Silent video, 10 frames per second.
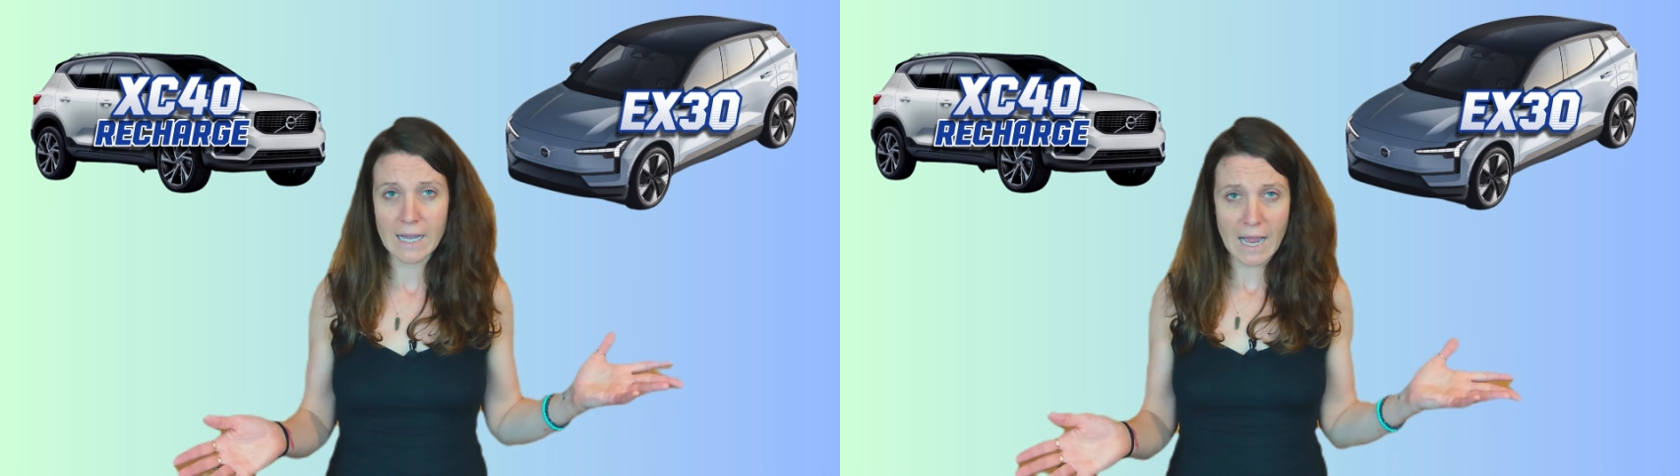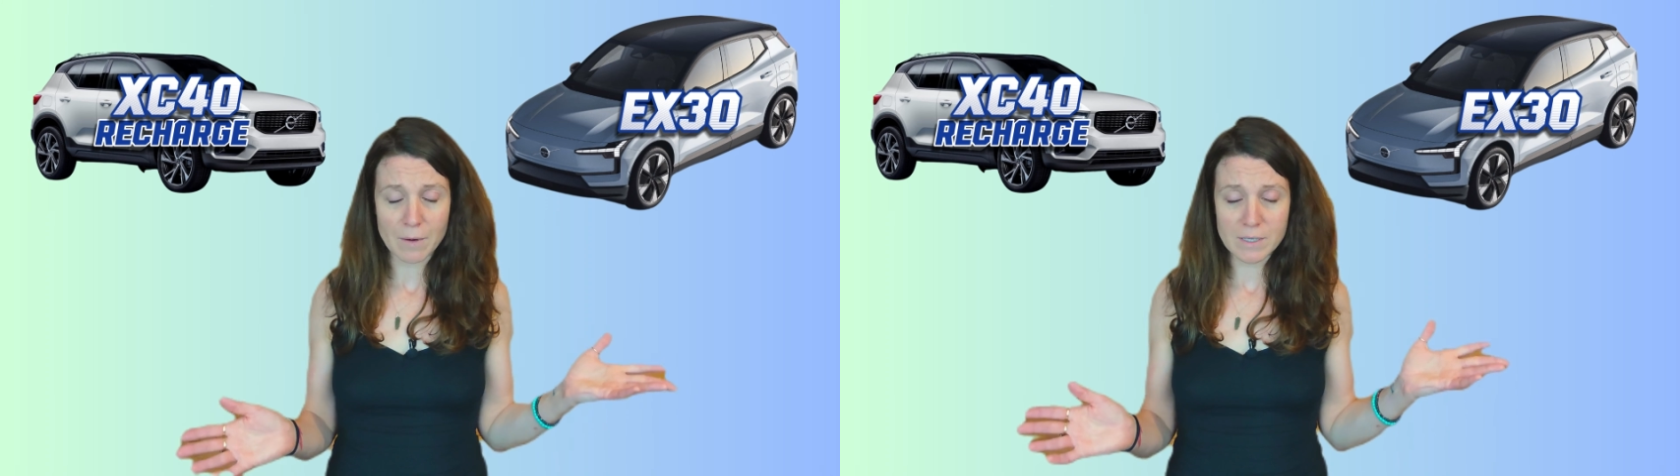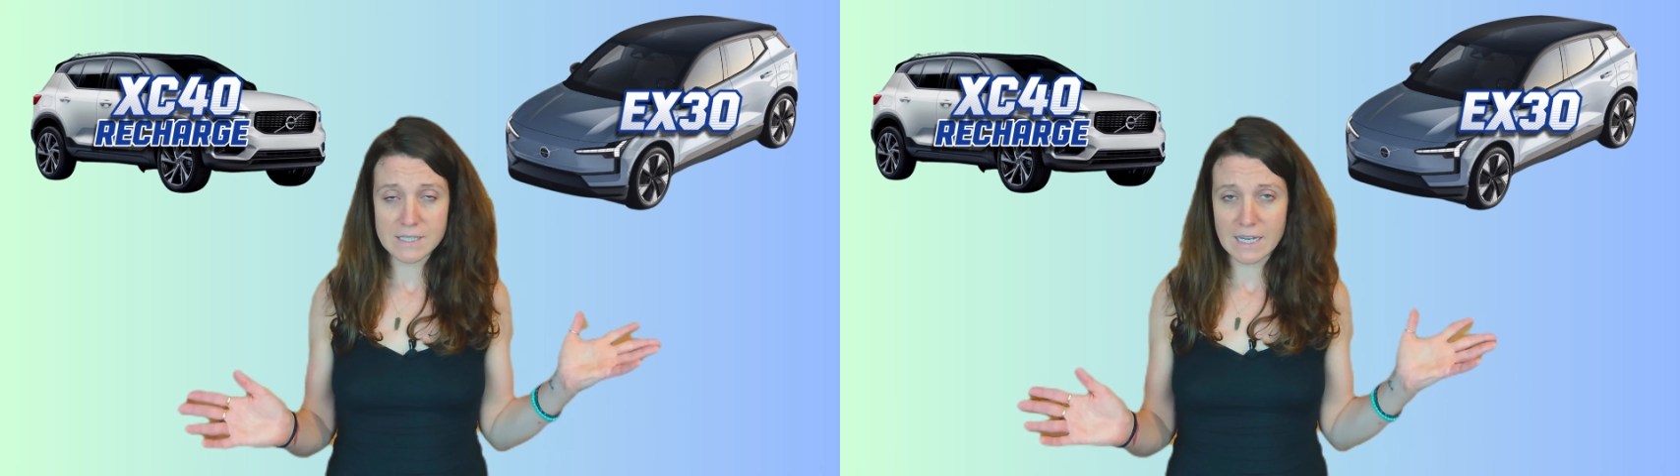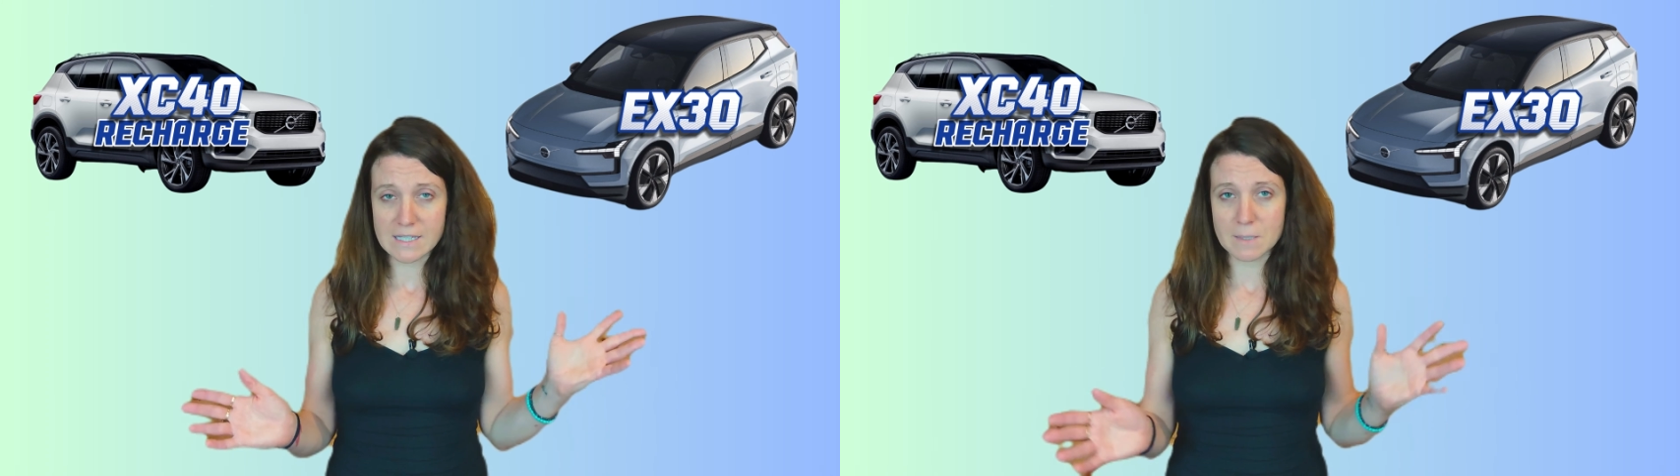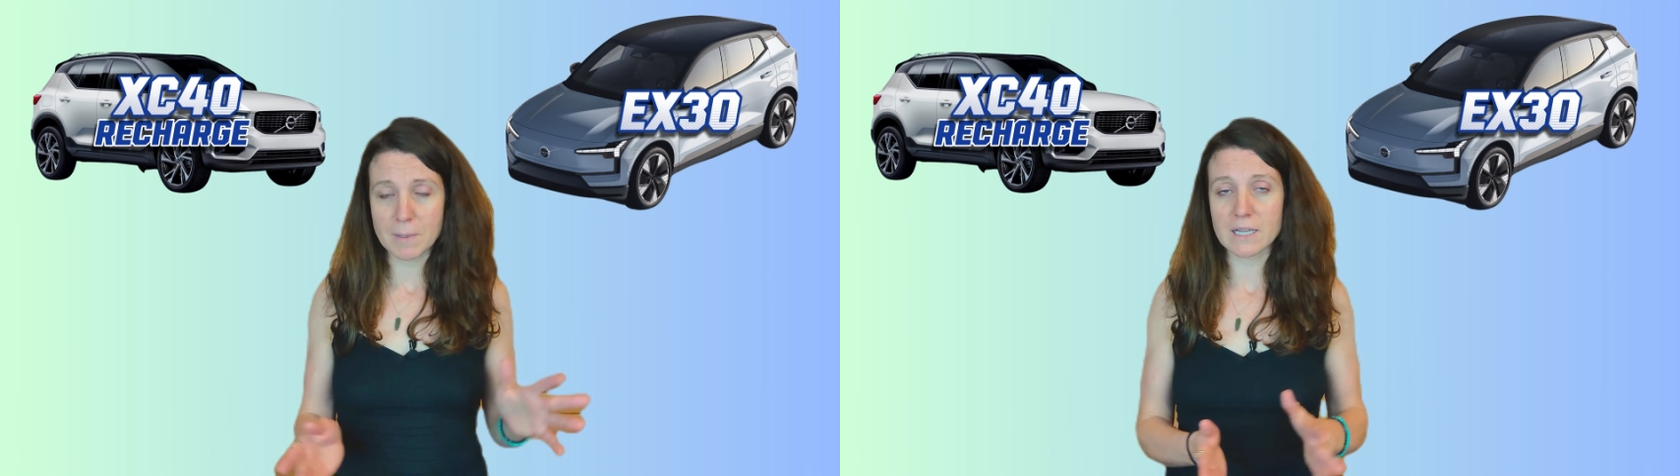I will say I
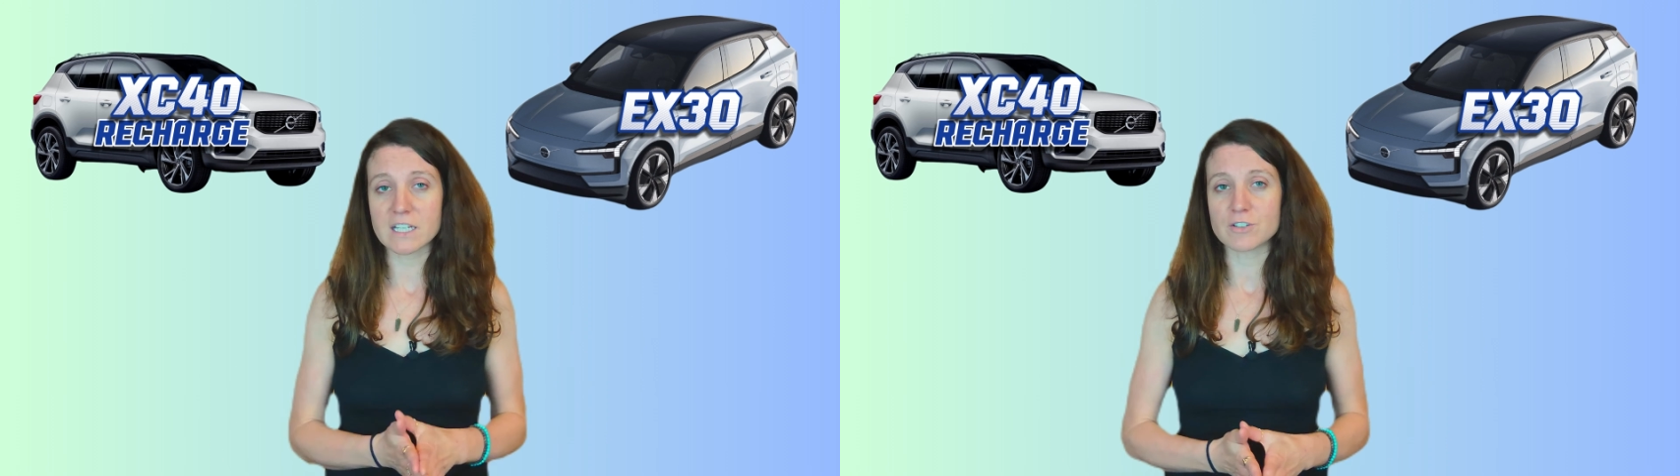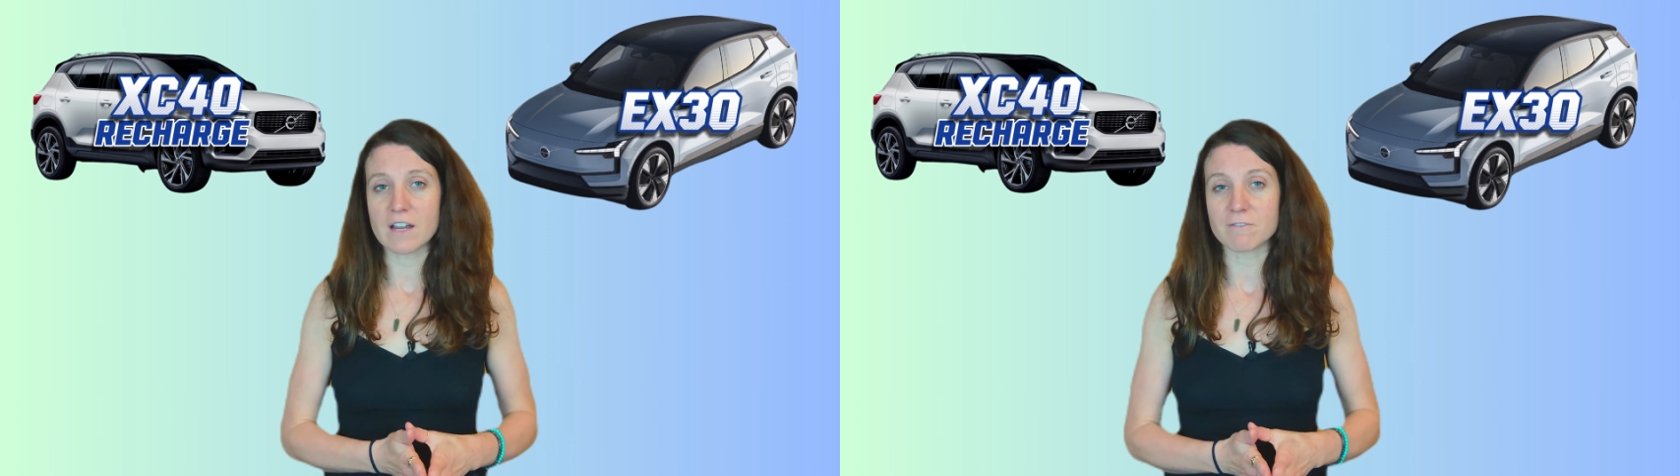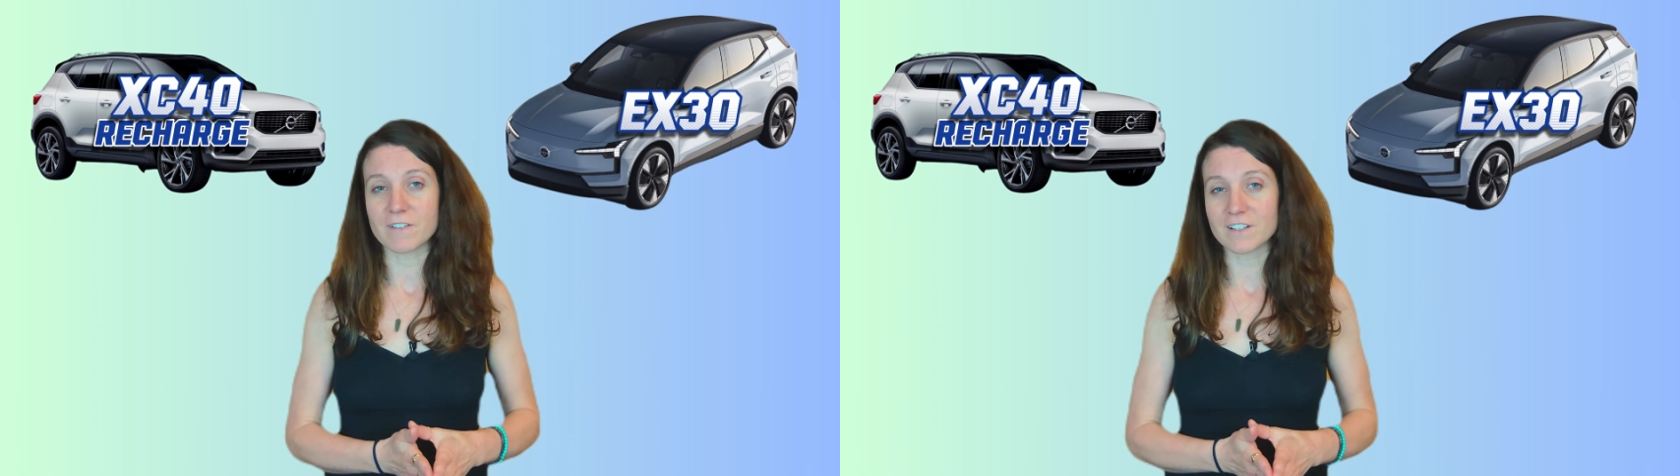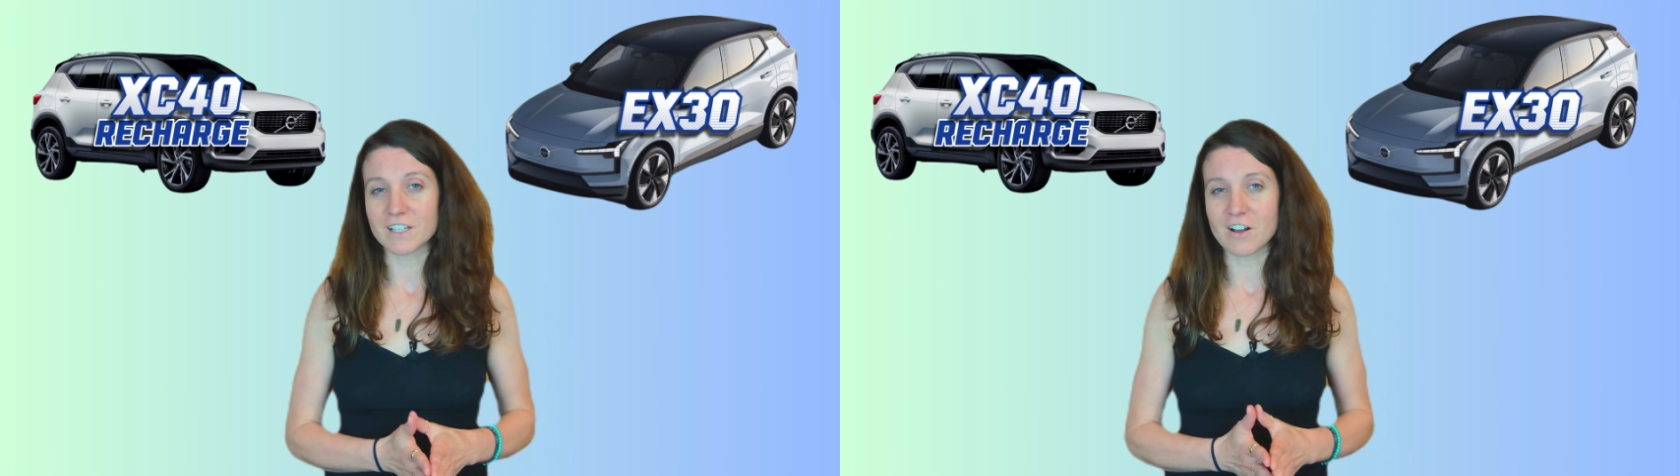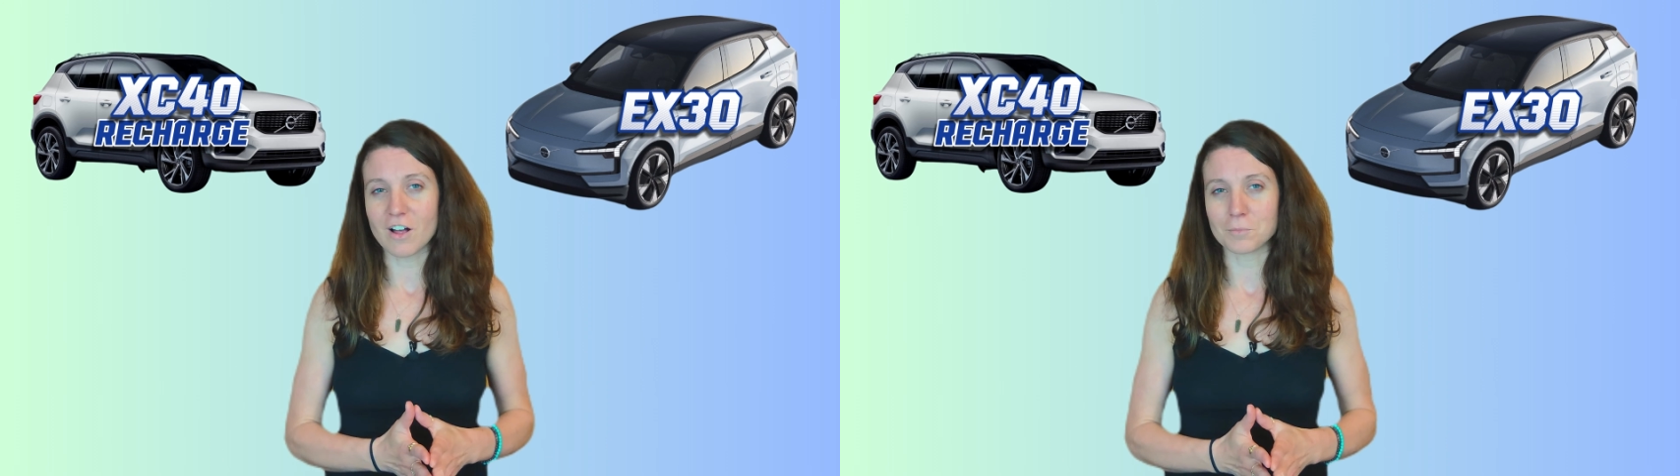typically drive fairly
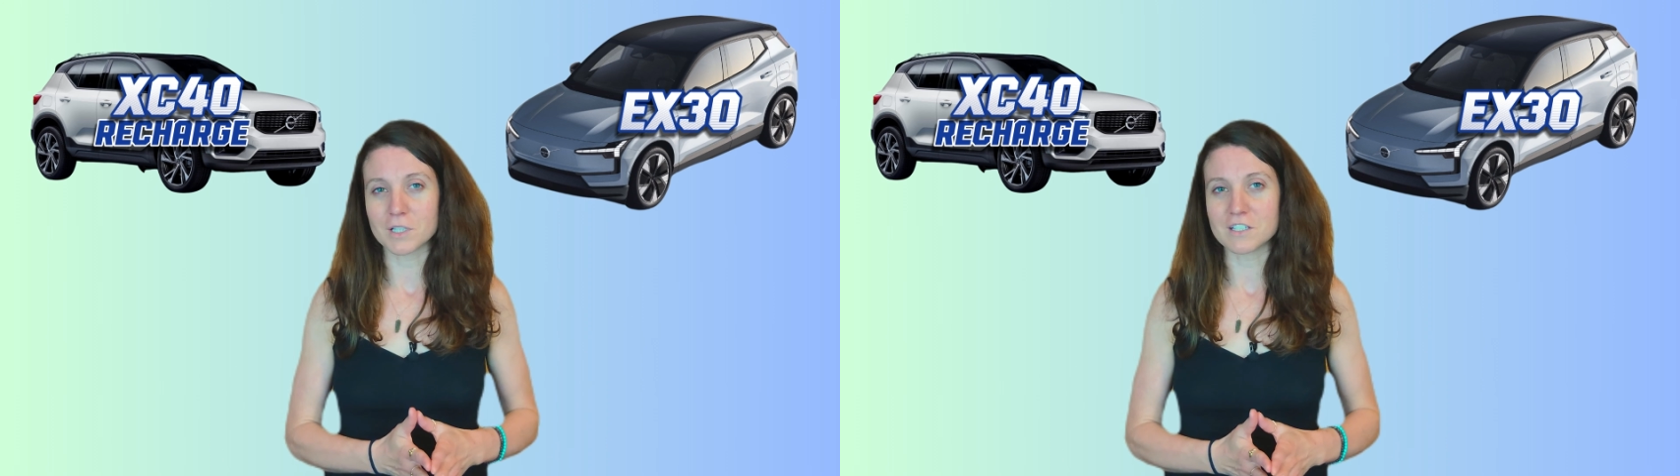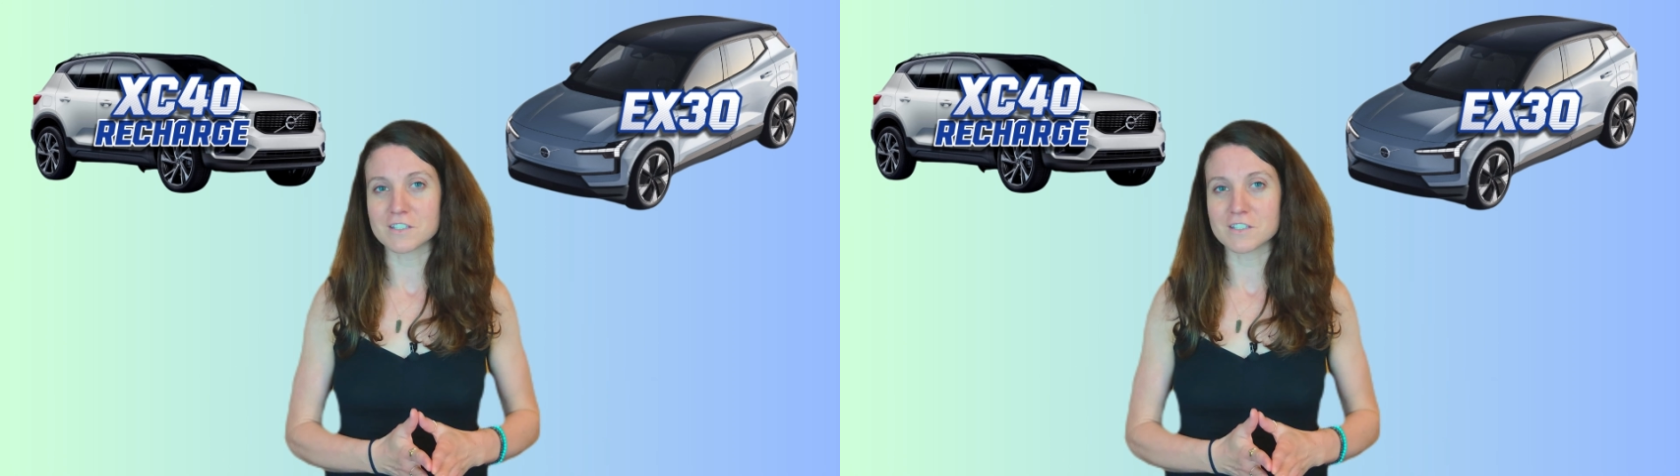calmly,